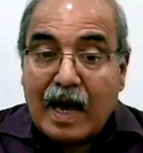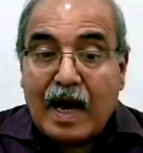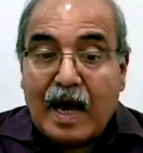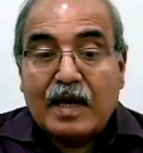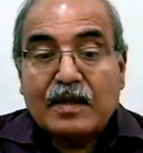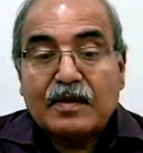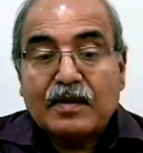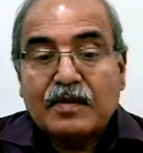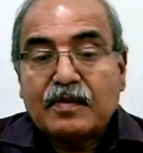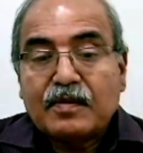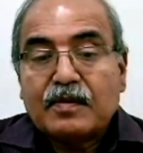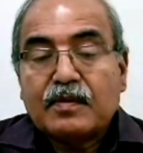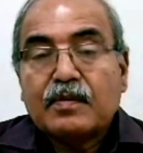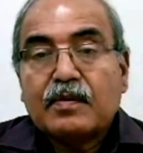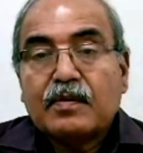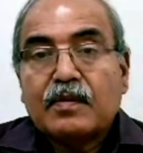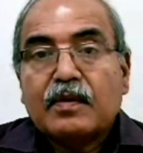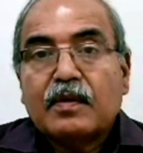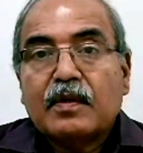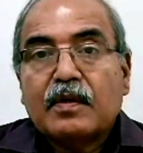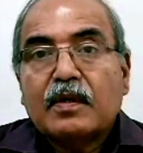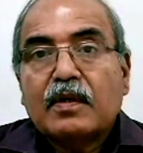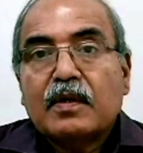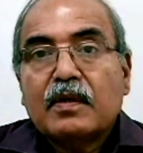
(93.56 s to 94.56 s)
As
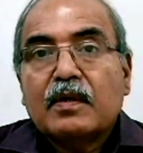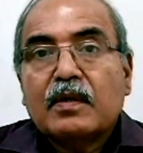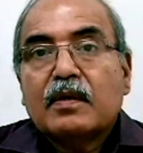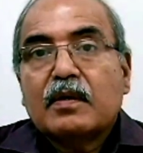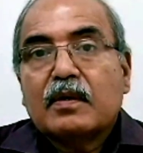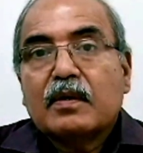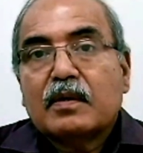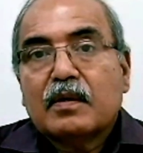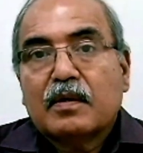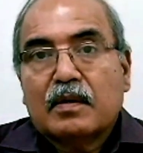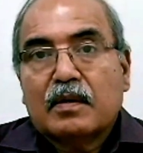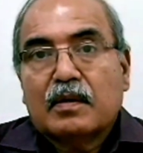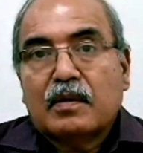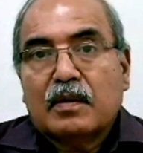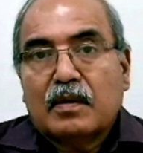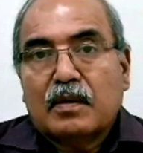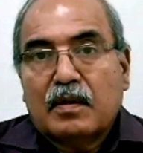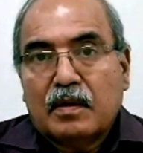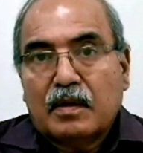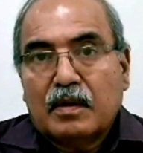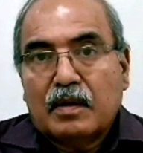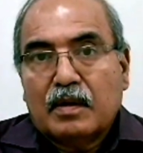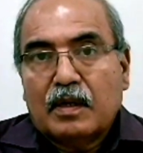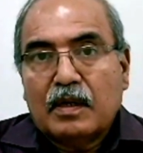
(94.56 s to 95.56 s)

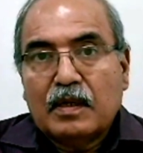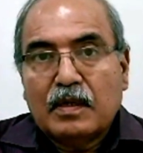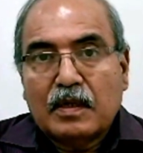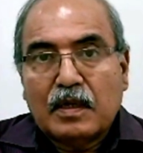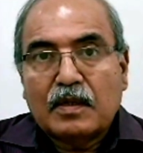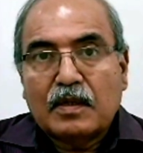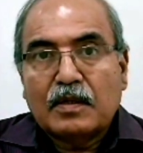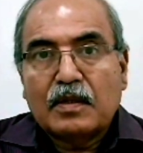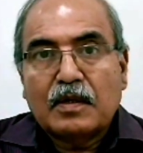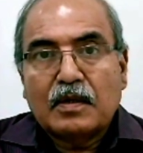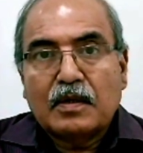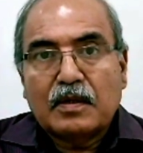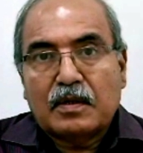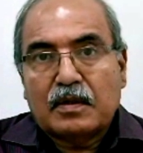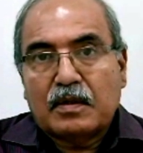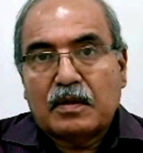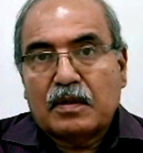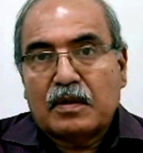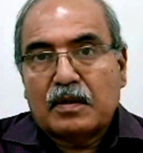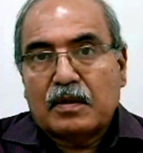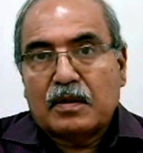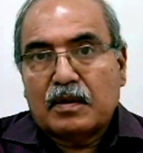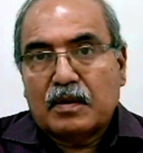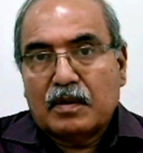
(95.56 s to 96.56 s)
in other
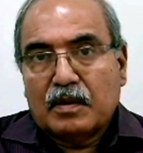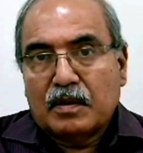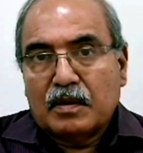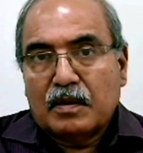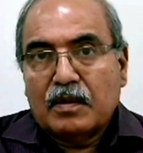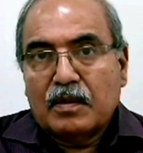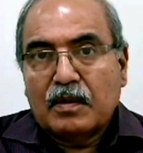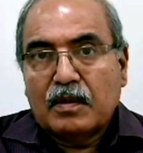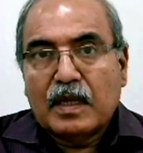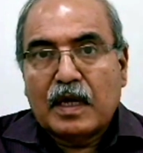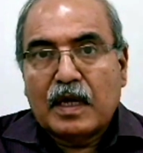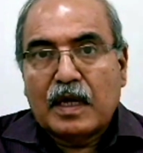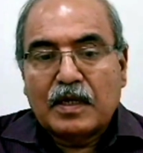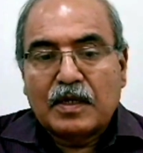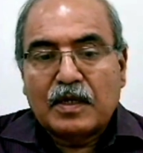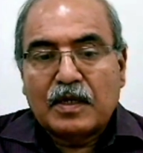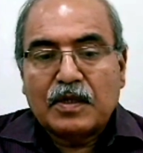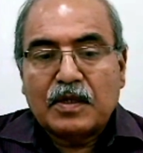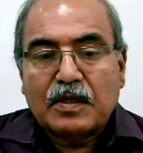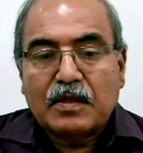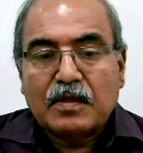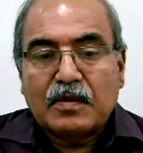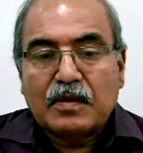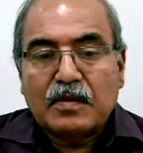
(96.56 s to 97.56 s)

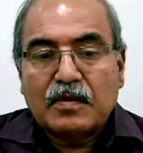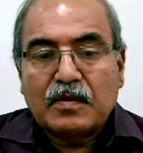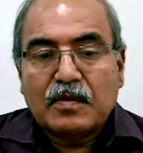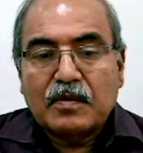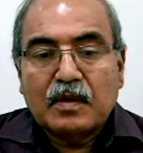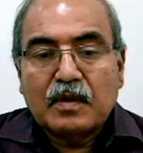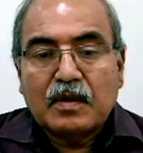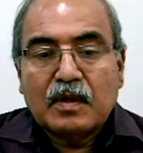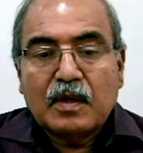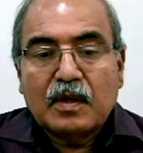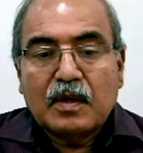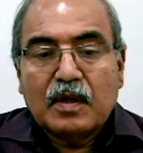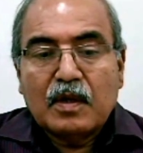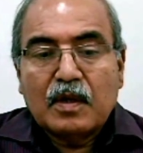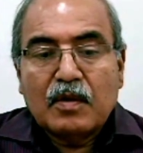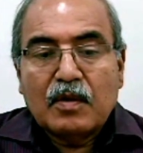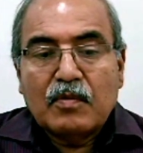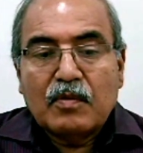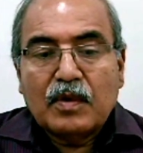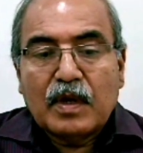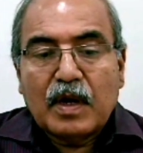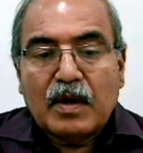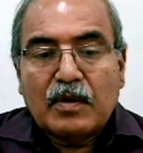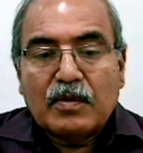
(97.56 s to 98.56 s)
narrations,
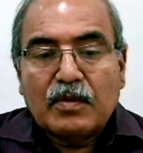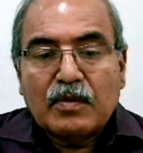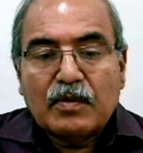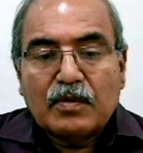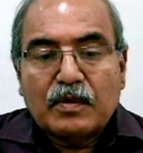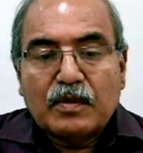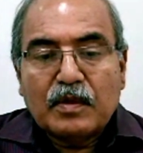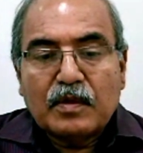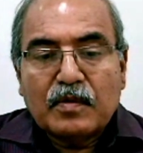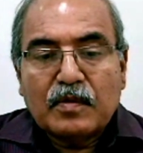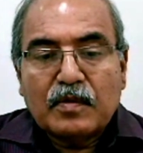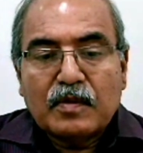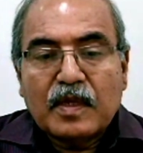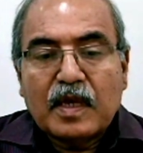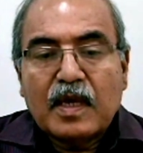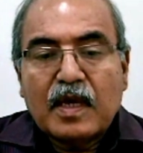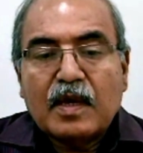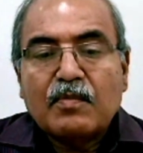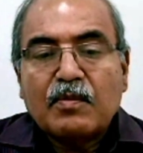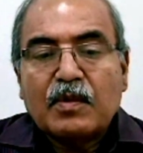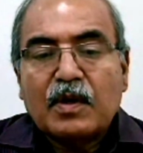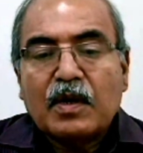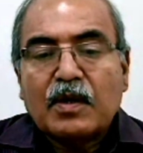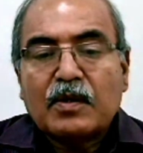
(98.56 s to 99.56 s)
we have used the
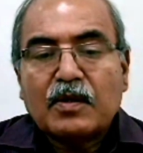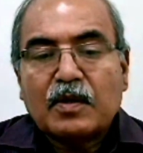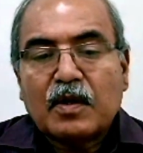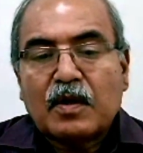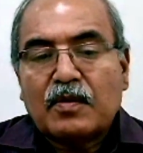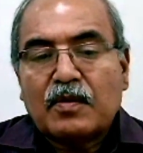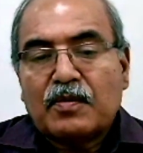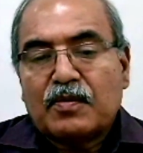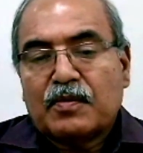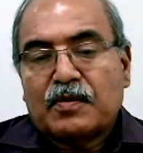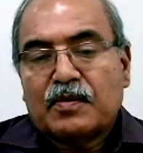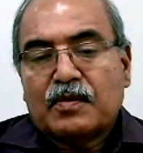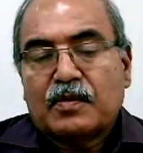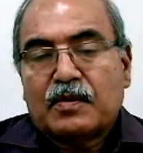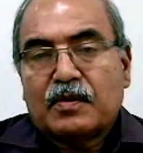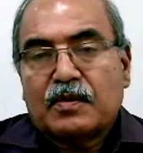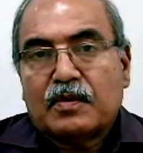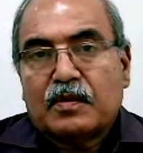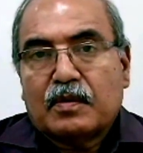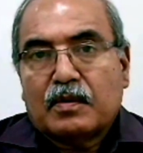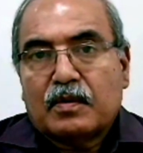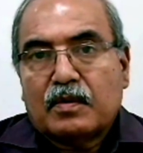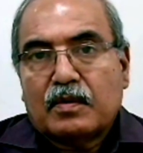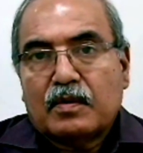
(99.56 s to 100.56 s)
same cutoffs
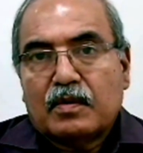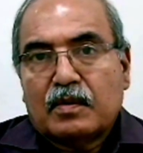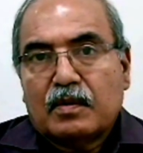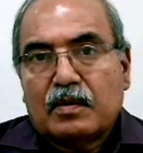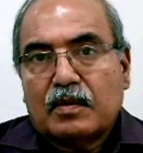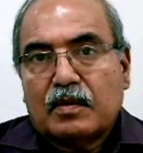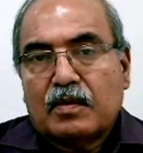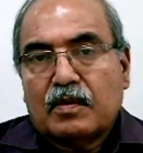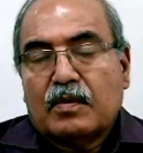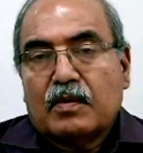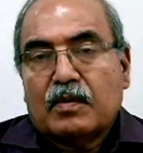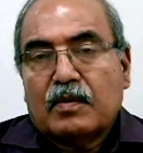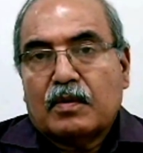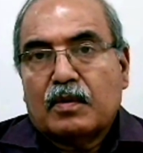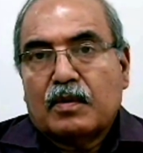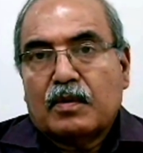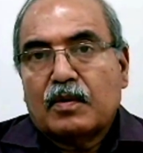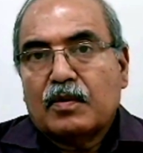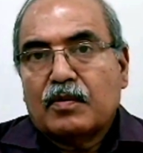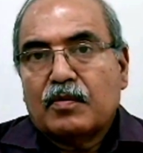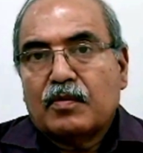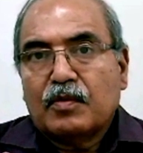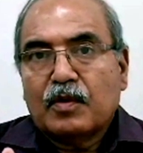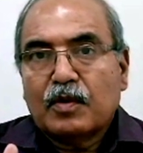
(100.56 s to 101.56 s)

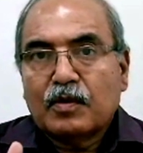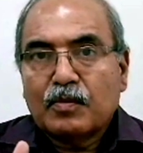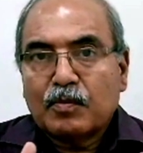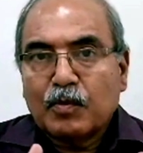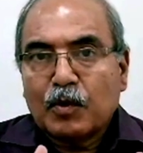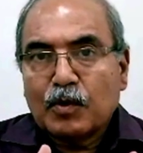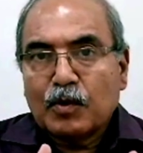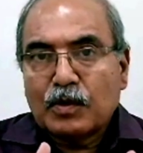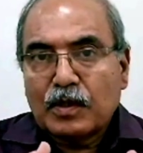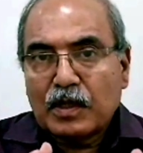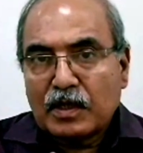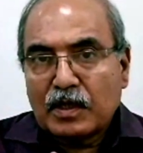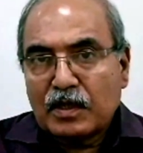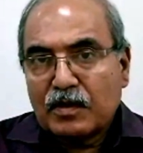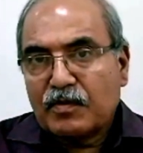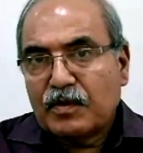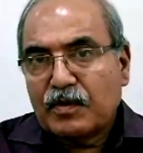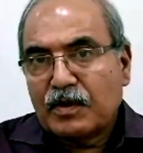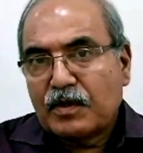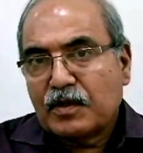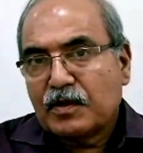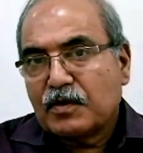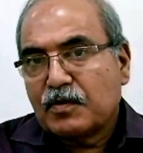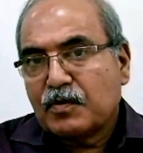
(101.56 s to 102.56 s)
for both
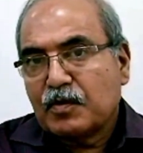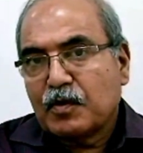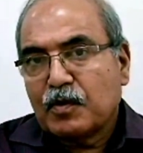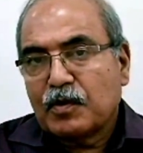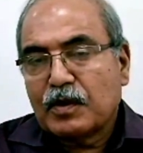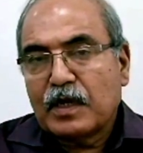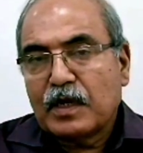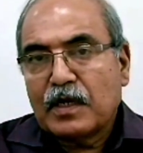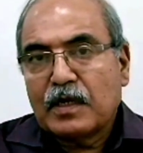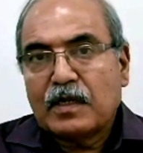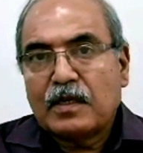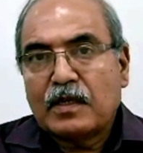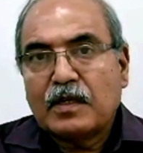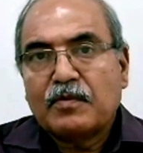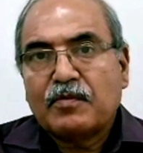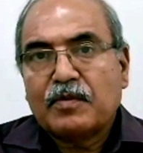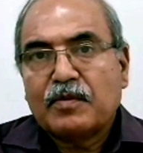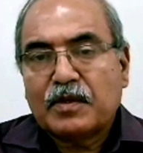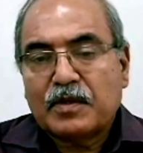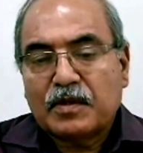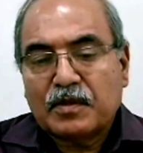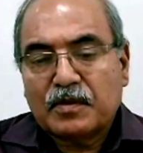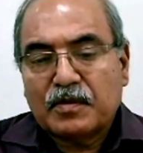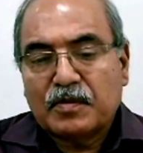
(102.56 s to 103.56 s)
NFHS 4 and
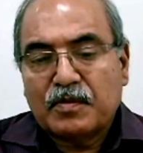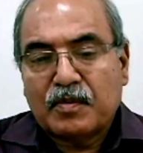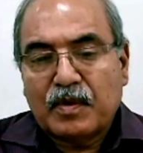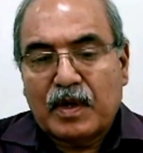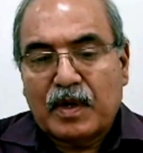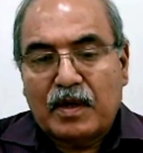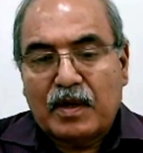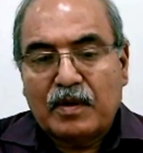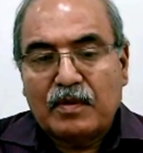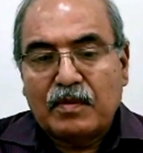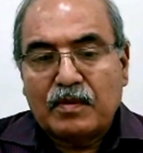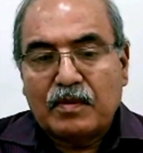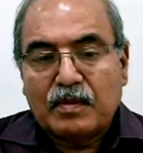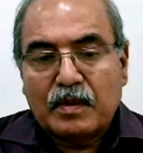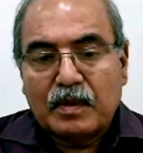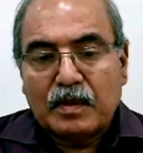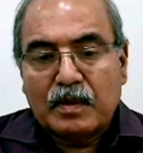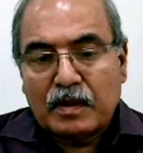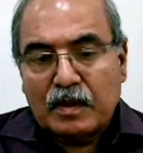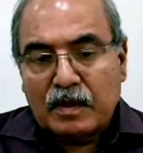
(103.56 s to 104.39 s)
NFHS 5